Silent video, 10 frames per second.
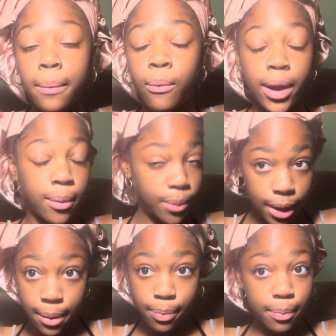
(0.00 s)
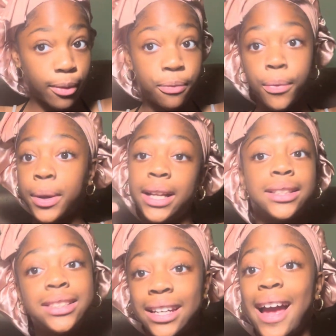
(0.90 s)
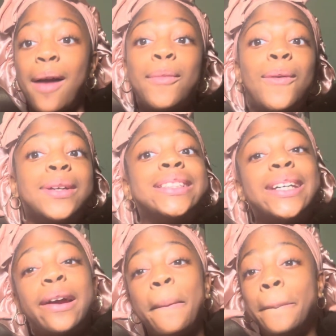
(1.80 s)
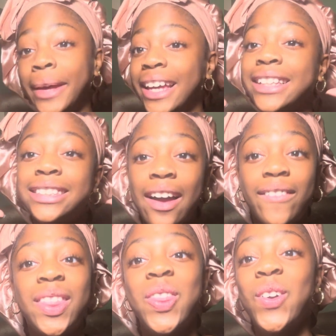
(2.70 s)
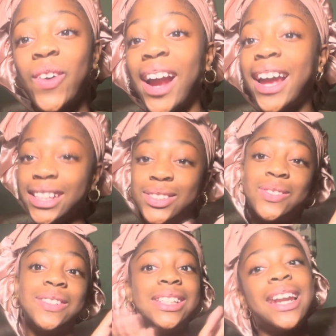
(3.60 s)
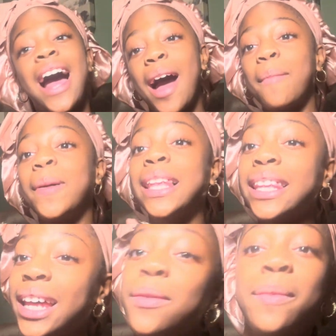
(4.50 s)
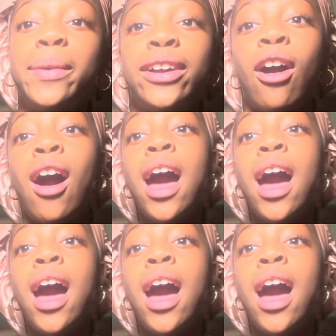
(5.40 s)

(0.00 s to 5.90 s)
wait, before we get into that, I'm going to the big 7th grade. Do not let me do, y'all.